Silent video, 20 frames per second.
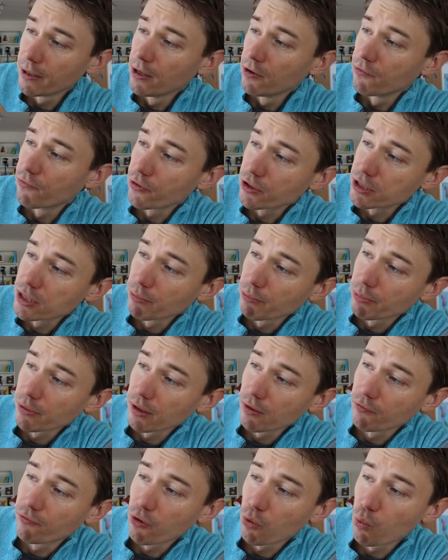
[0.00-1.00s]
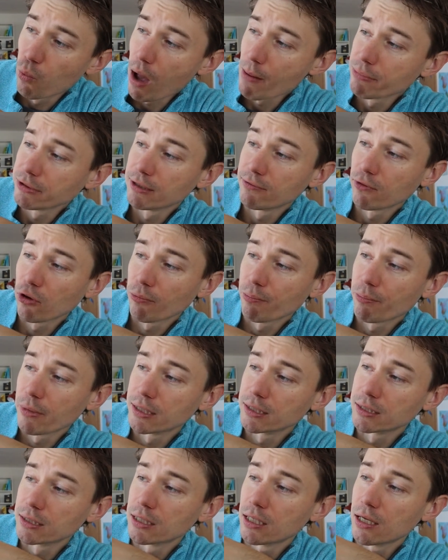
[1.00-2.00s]
For example, for web
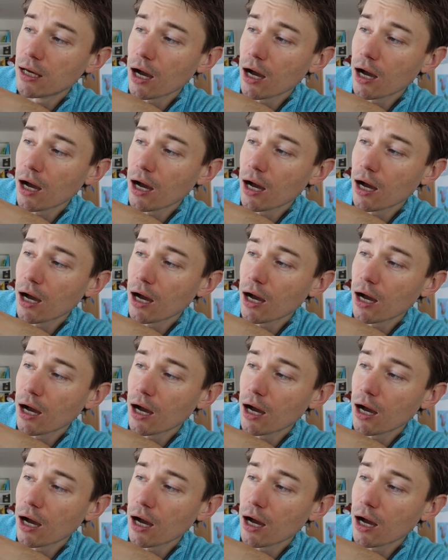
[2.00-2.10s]
development,